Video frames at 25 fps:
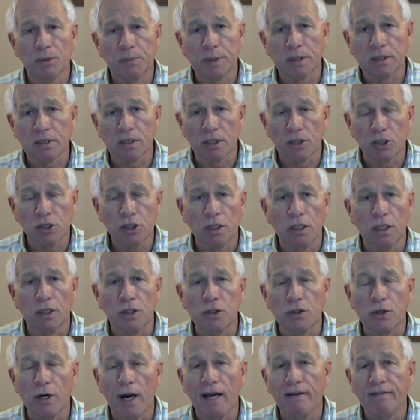position
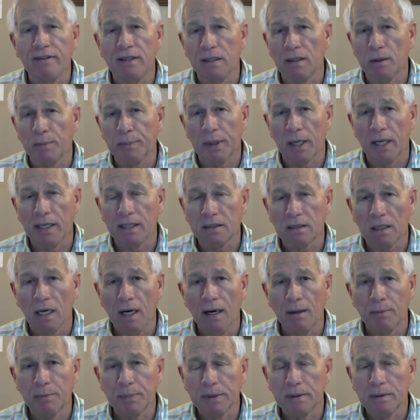and driving the price
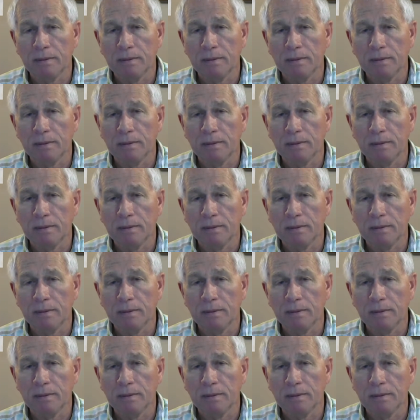up.